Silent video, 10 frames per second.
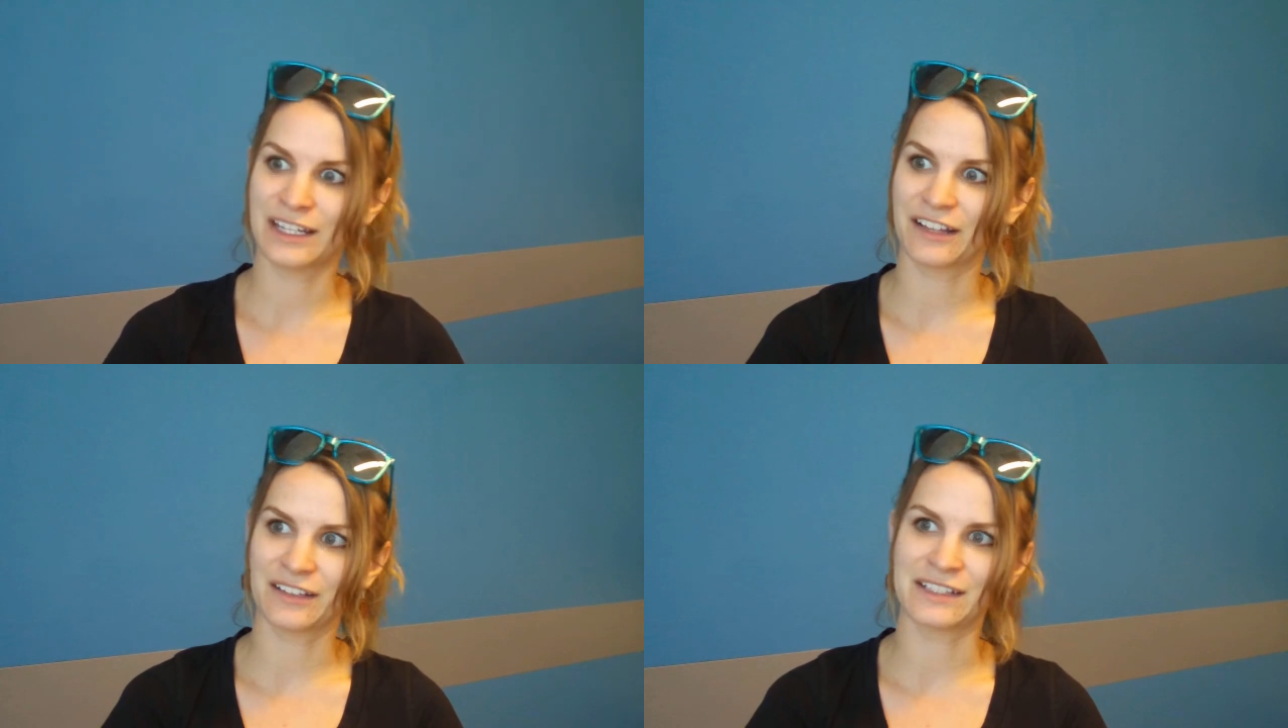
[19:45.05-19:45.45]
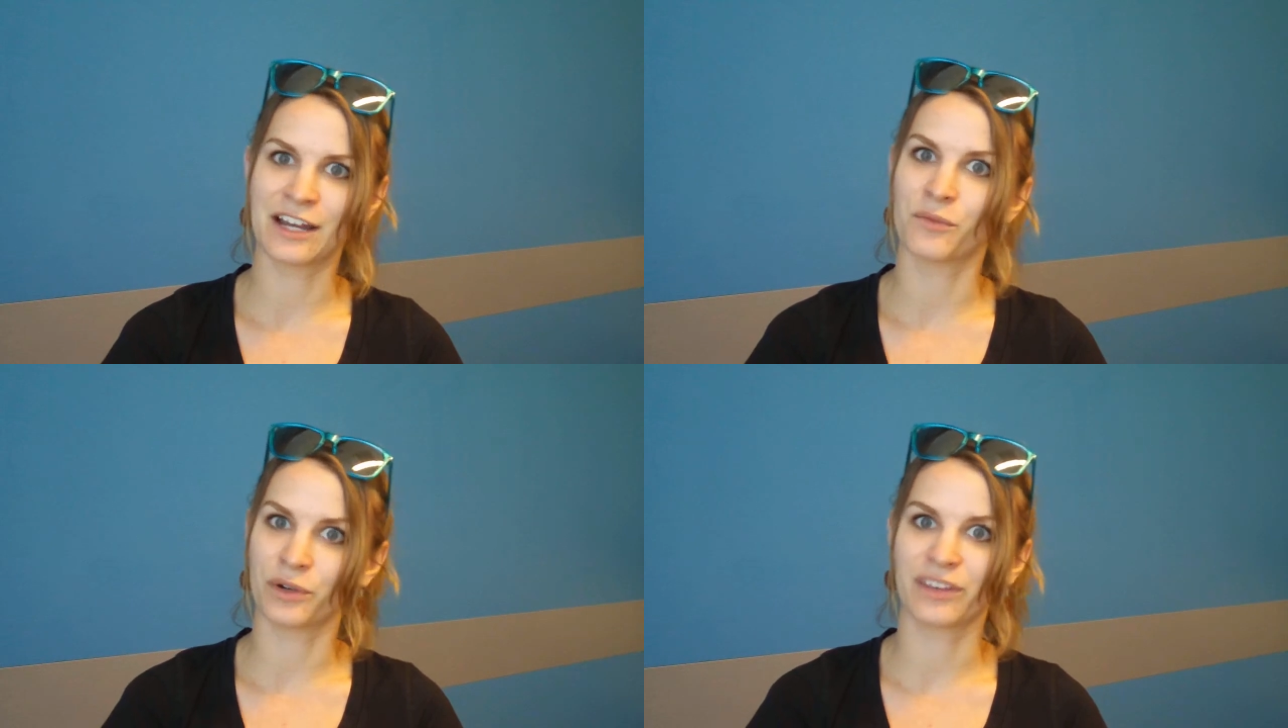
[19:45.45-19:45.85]
nailing
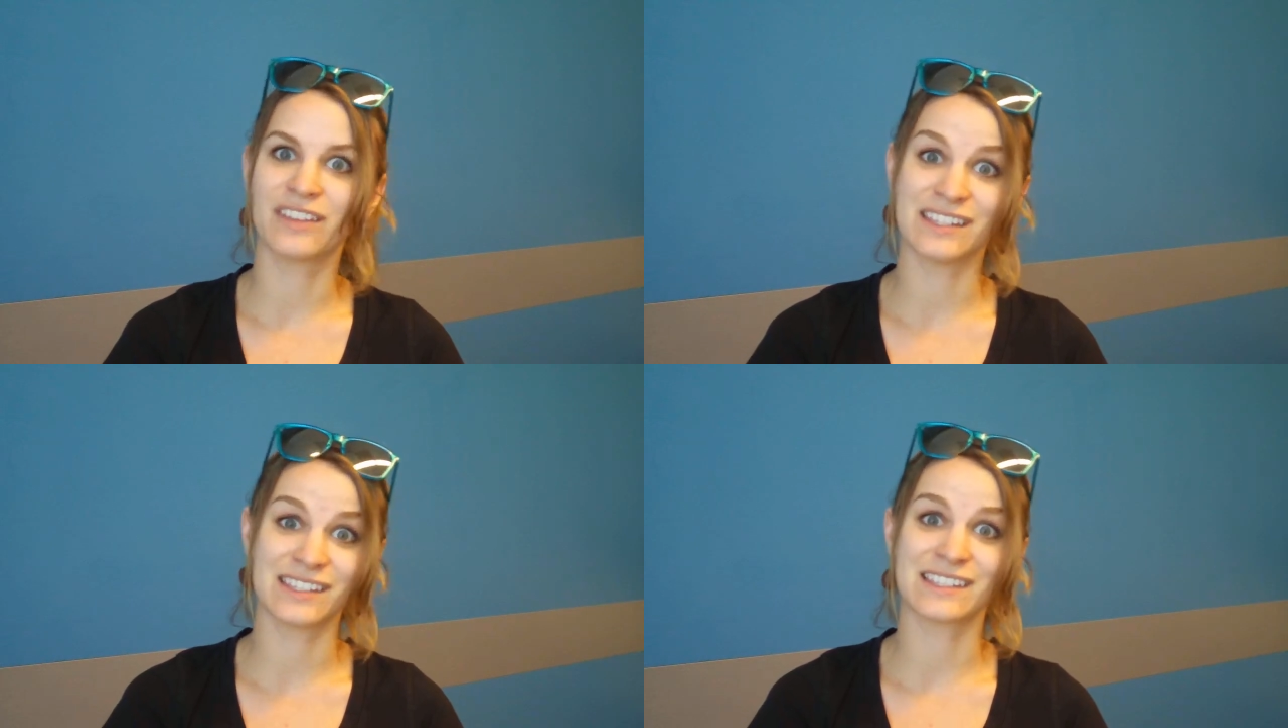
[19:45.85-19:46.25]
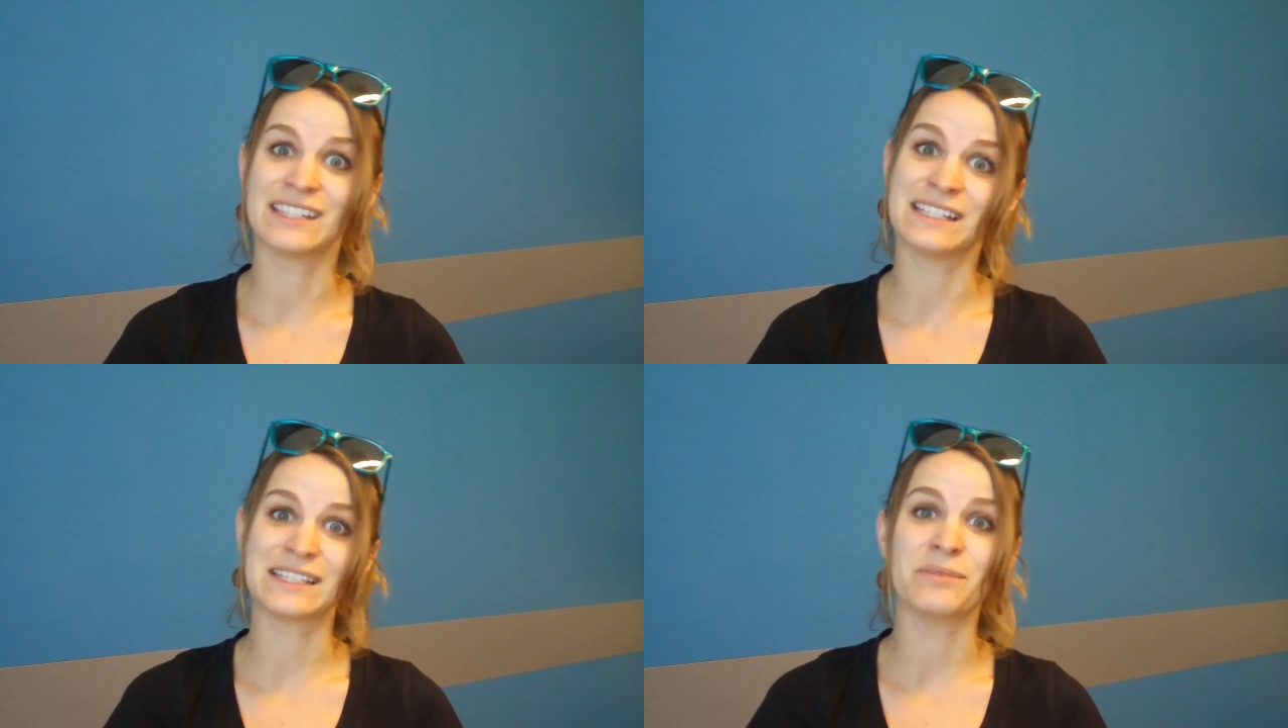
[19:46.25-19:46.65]
down what a thesis
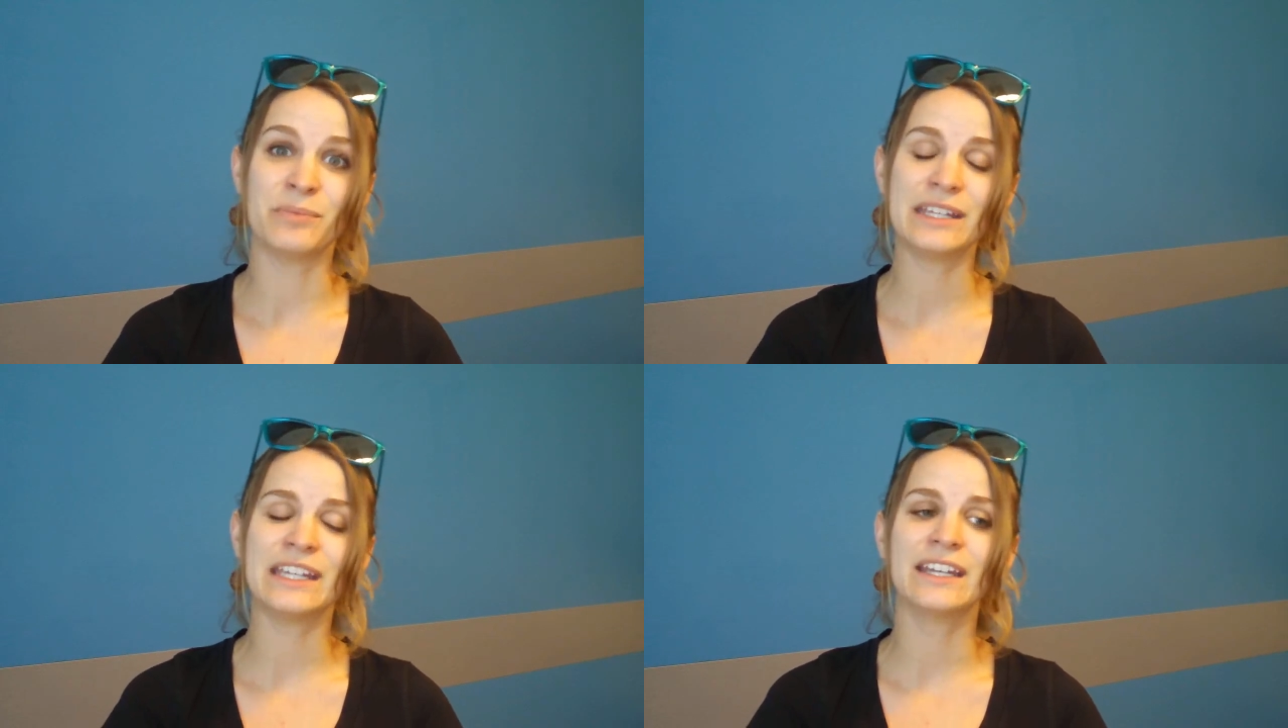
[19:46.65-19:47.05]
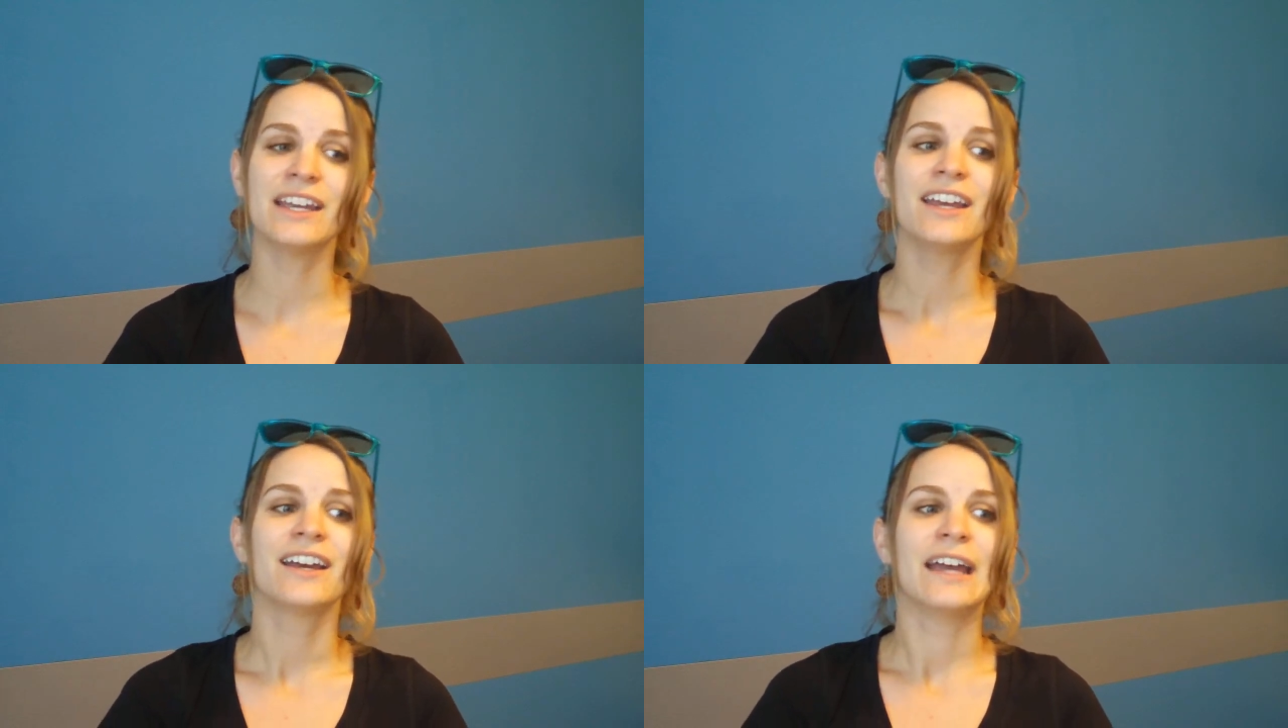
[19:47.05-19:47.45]
needs to be,